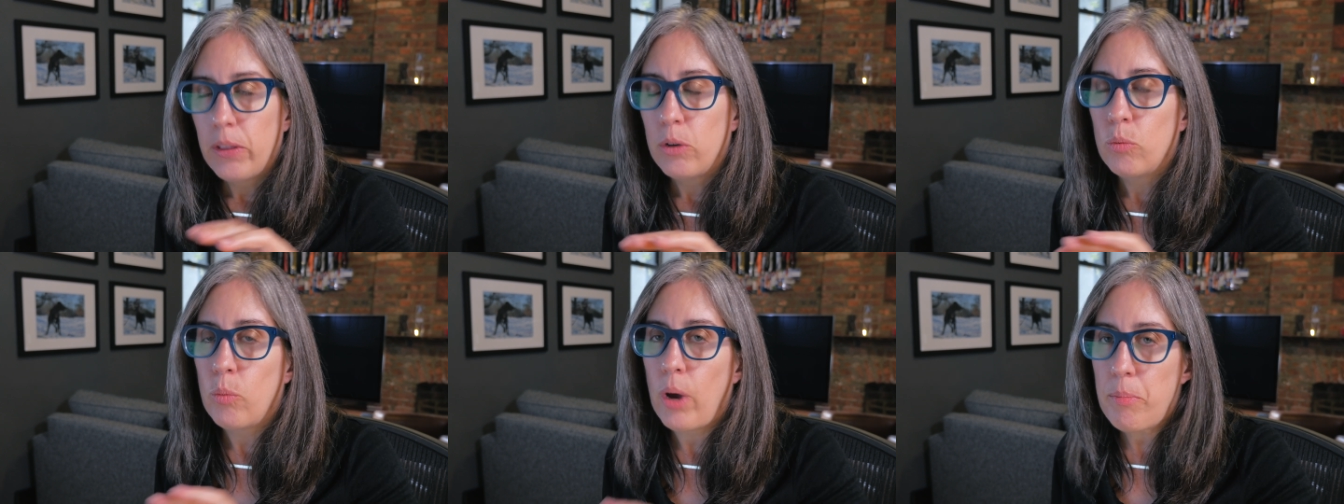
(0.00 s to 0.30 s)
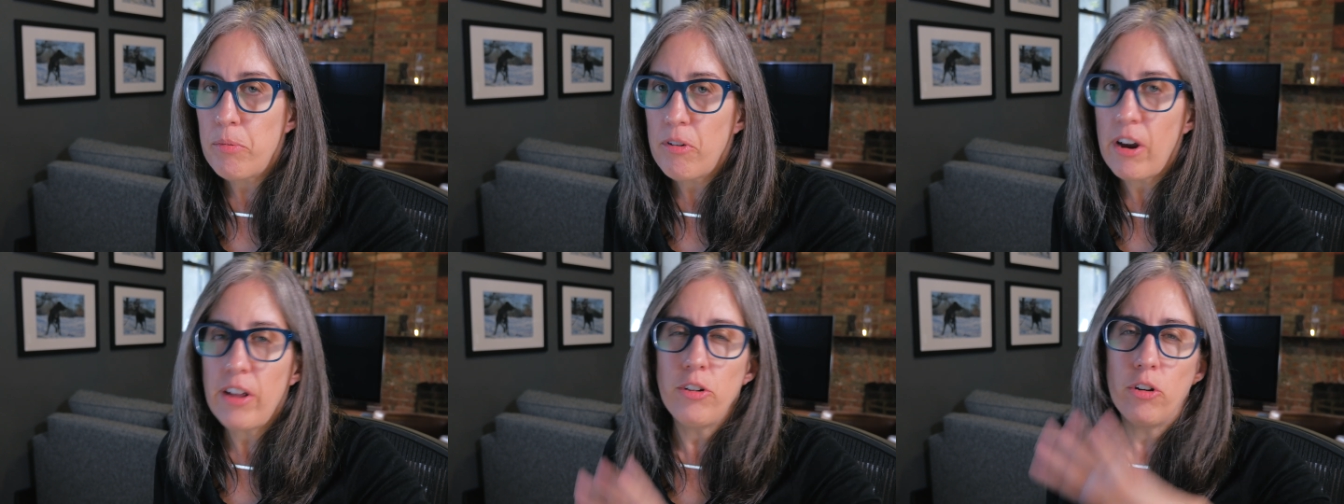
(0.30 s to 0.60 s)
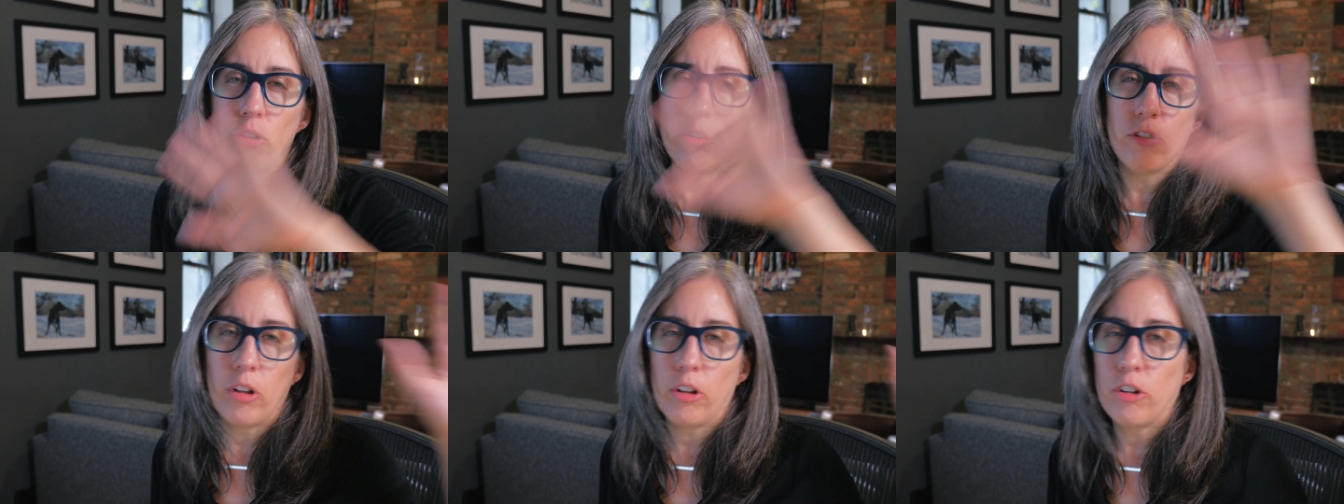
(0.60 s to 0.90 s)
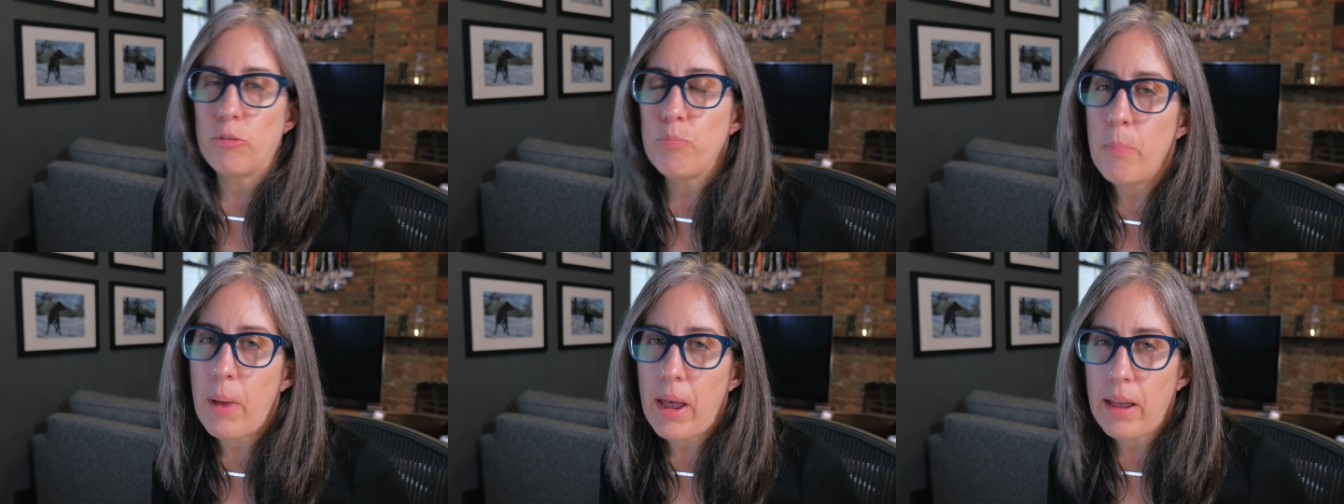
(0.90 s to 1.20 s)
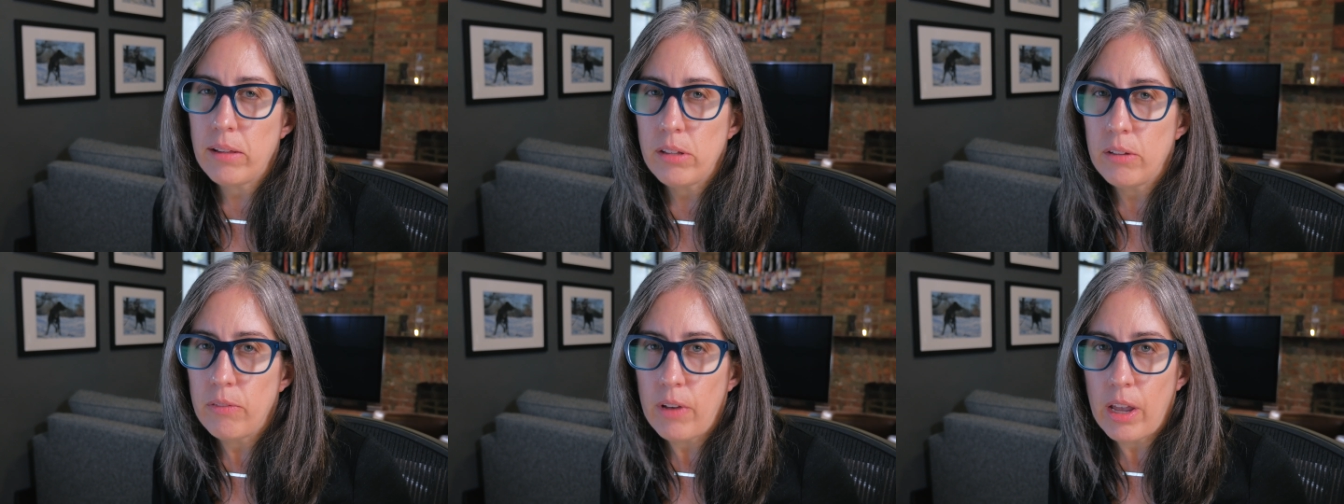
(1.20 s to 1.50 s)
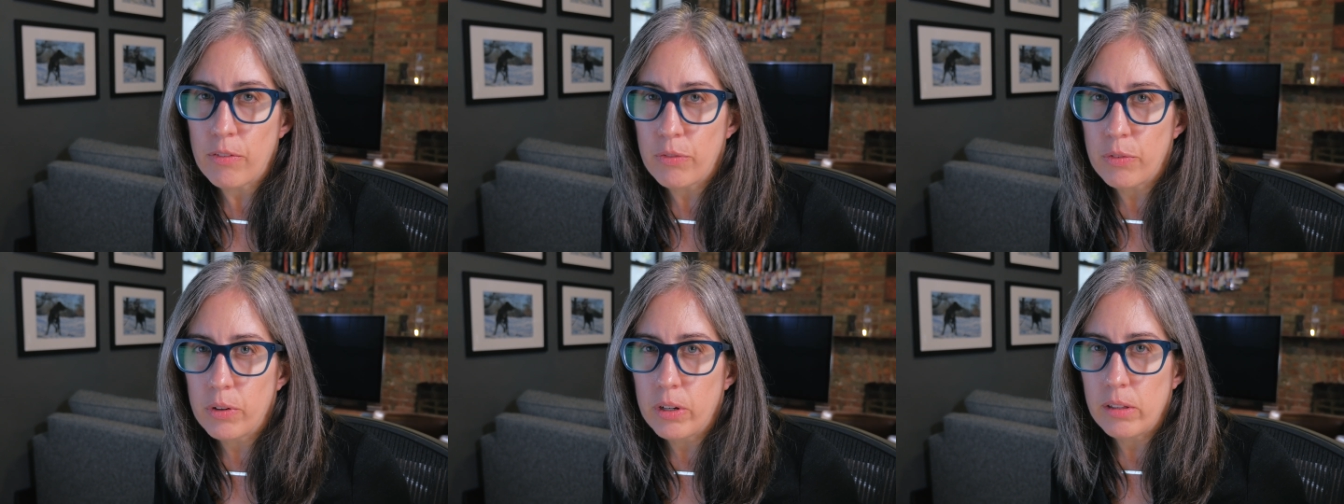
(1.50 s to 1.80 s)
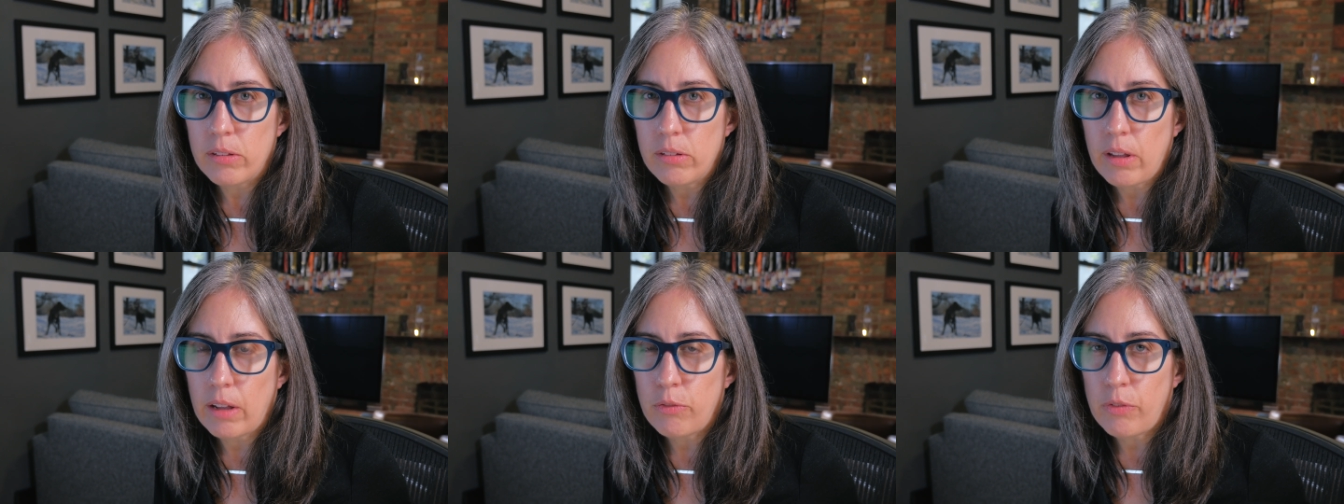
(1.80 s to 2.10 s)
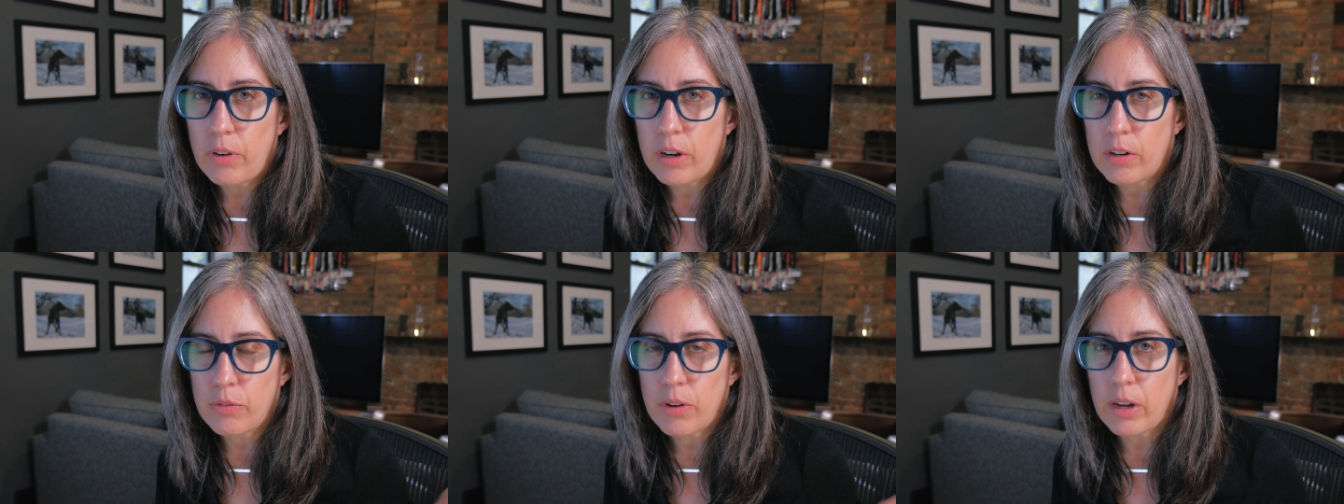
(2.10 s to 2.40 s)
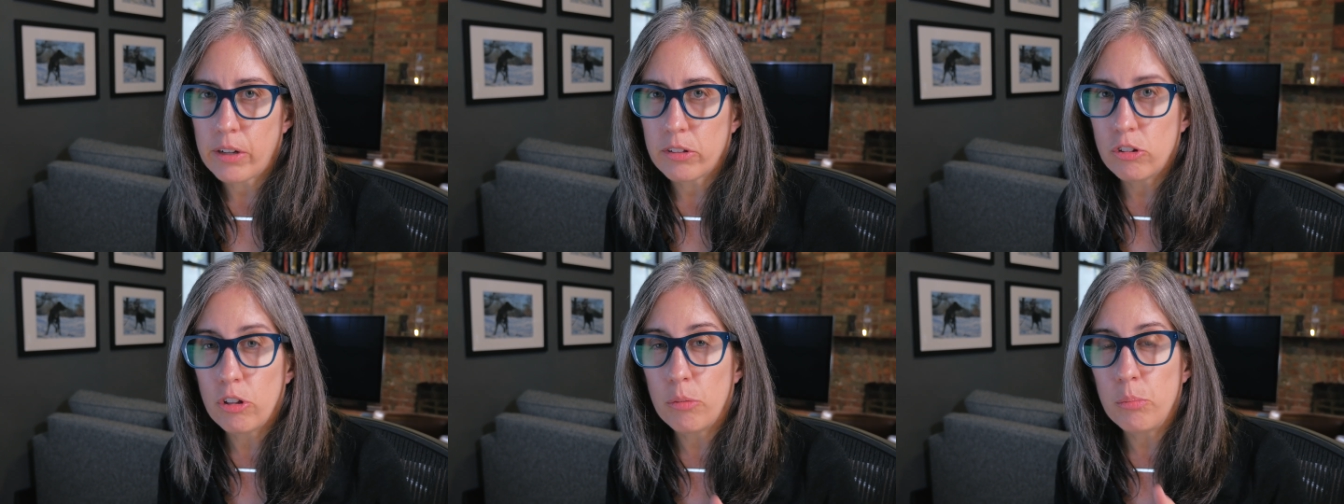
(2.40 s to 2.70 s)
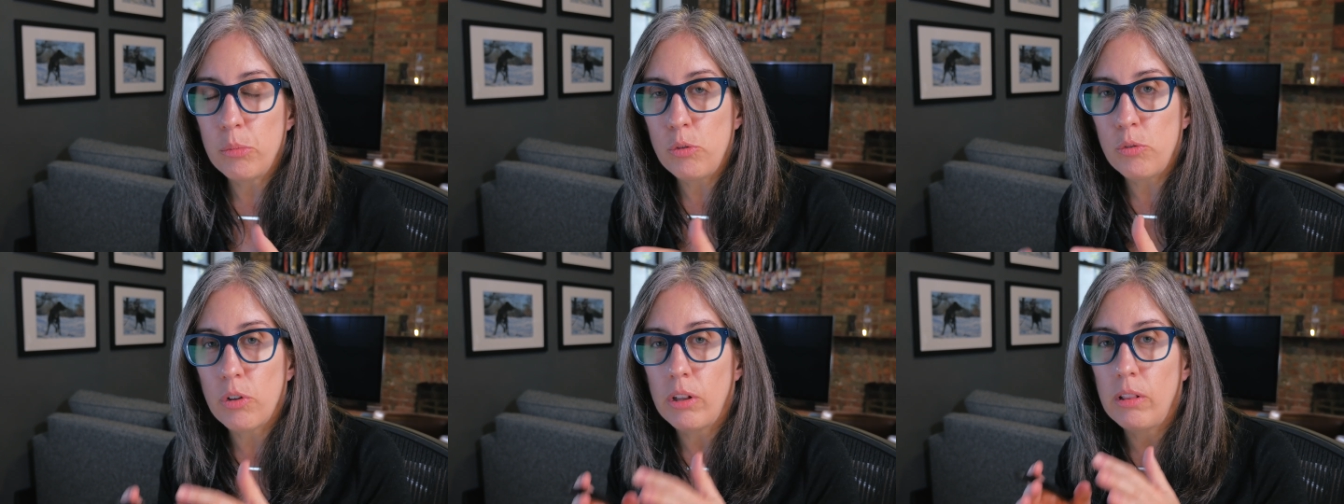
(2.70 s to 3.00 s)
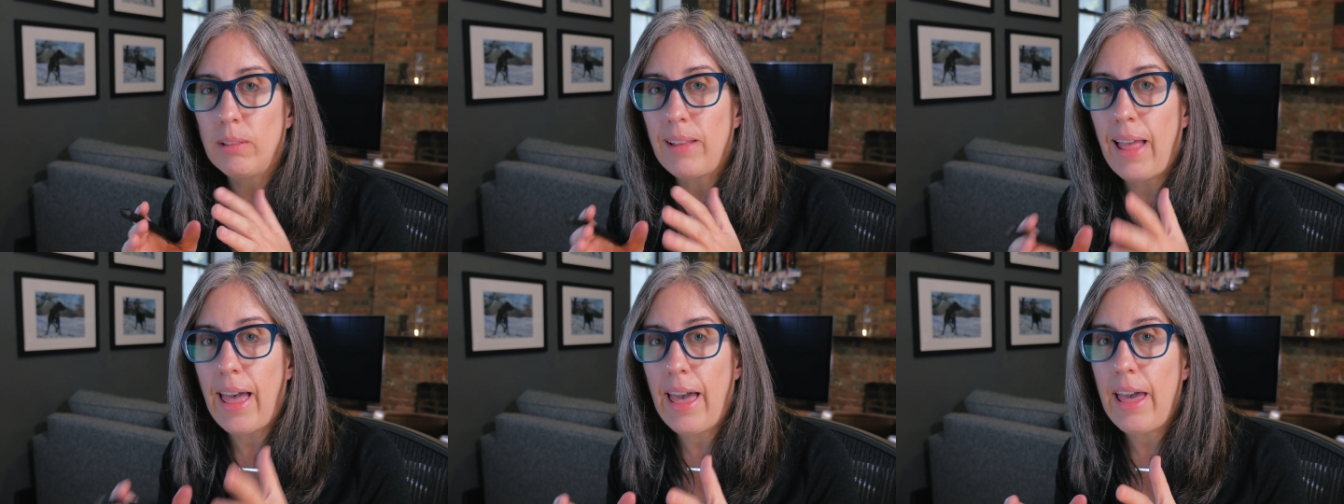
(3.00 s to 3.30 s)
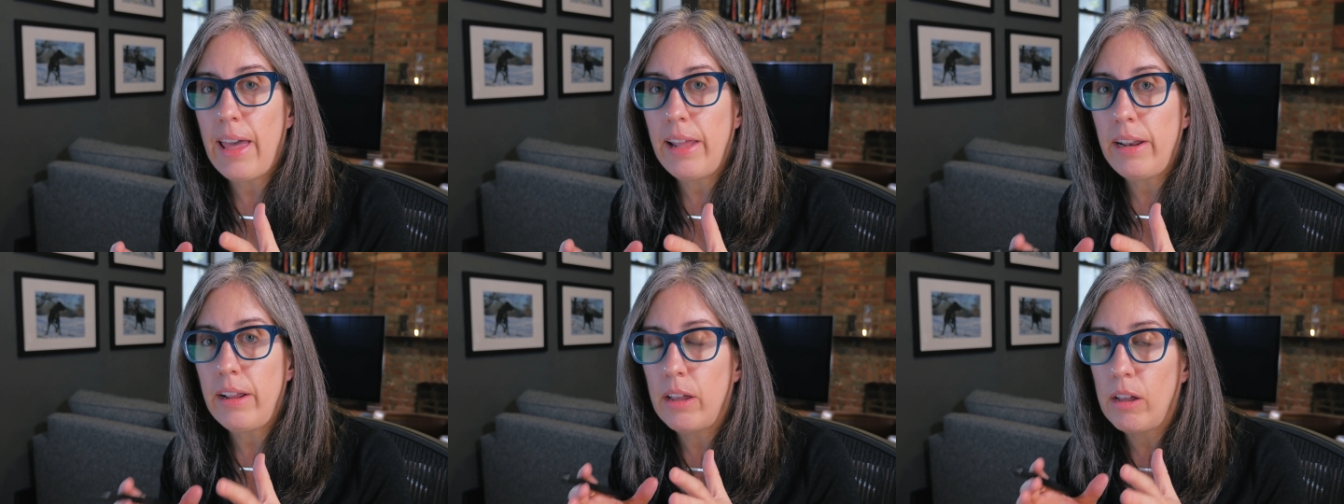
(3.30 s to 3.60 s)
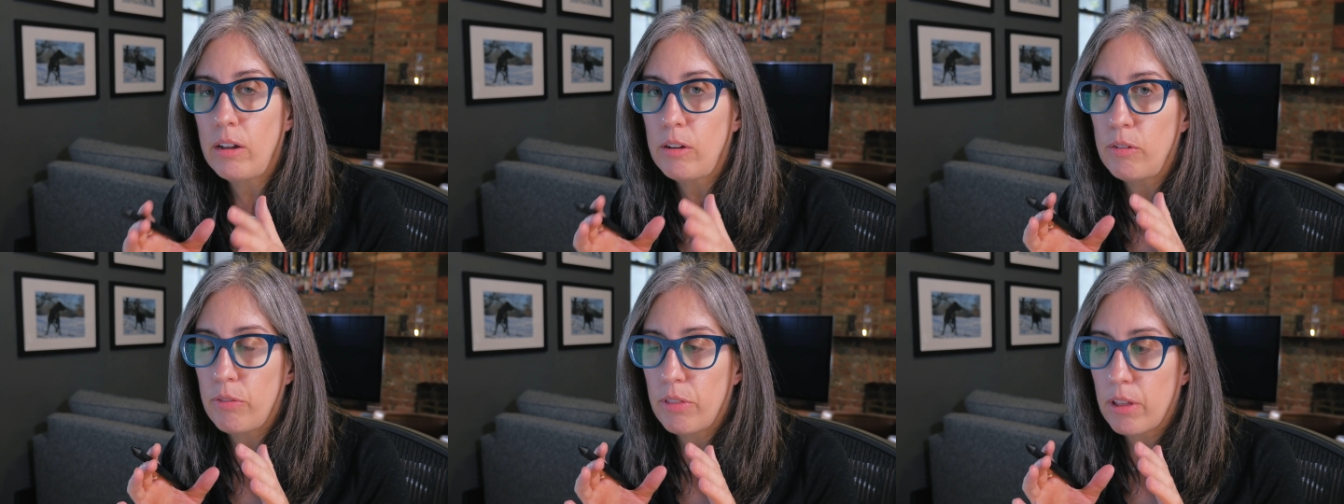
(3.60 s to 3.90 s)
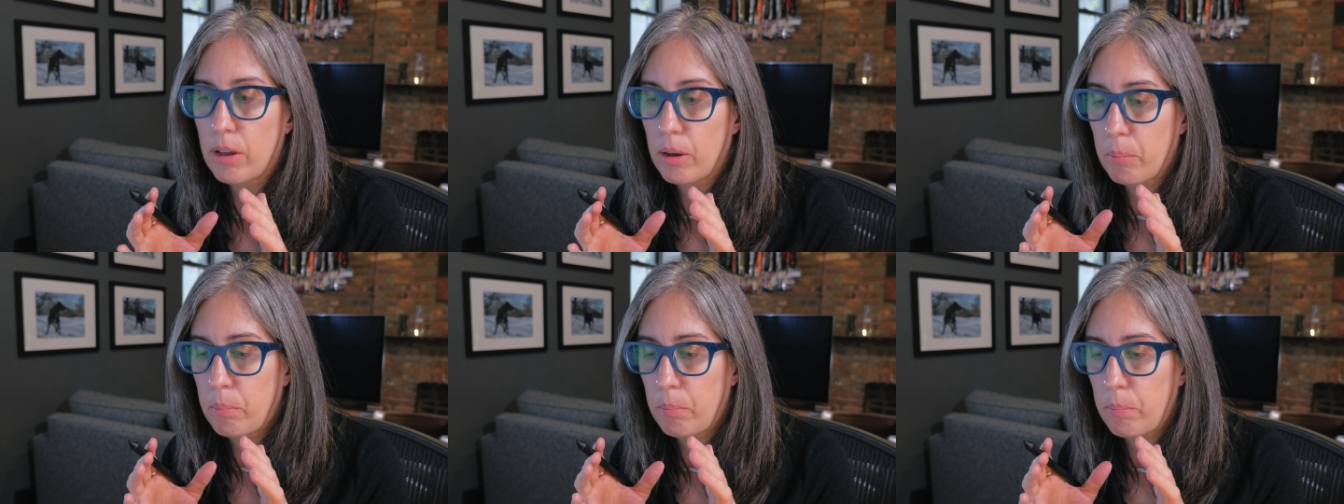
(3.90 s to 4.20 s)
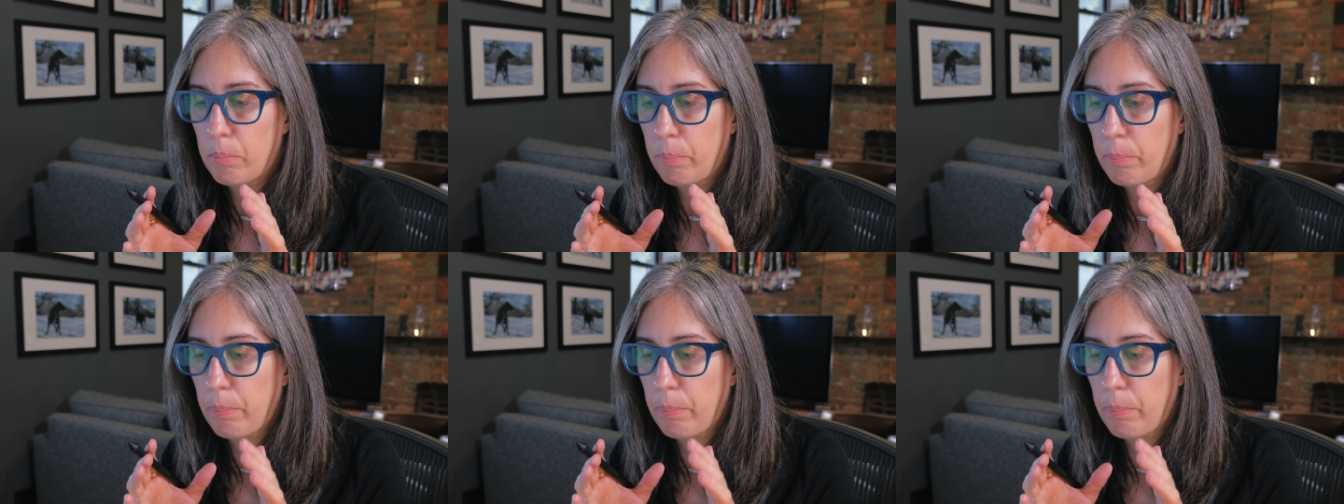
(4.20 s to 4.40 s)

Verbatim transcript: Web Render is a massive effort inside Firefox to move a lot of the